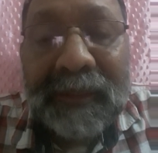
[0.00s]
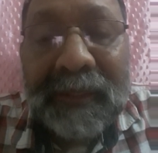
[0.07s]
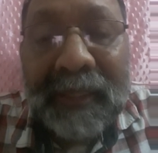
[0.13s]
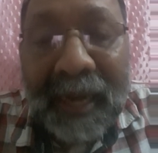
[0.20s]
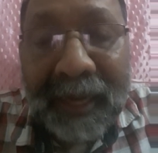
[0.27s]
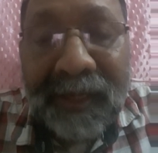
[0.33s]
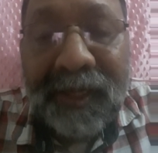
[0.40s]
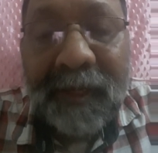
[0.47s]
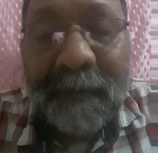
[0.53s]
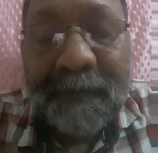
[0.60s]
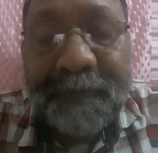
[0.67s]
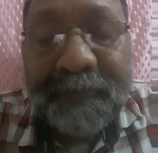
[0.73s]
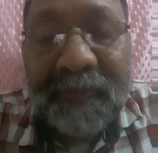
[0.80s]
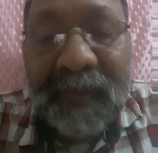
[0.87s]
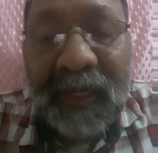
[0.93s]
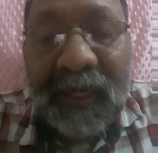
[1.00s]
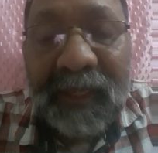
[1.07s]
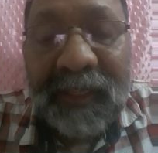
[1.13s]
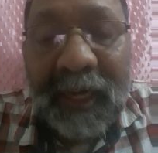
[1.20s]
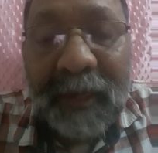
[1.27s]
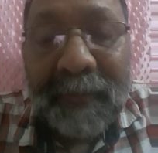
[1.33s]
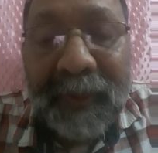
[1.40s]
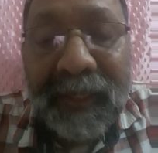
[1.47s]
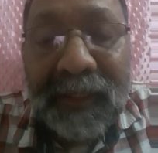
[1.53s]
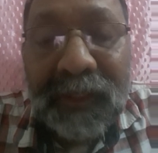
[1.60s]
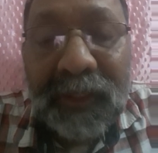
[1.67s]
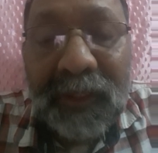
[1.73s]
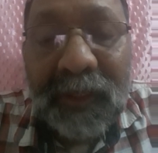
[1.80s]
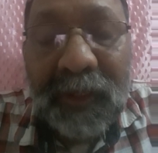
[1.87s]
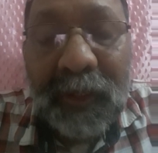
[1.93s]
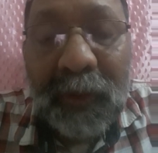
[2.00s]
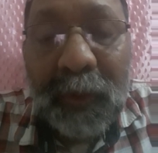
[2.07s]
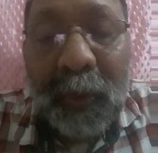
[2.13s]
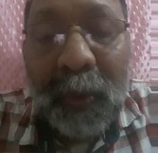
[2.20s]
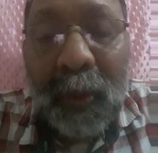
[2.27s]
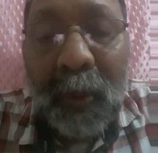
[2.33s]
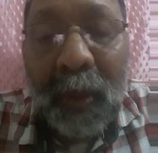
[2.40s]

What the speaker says: that. That means you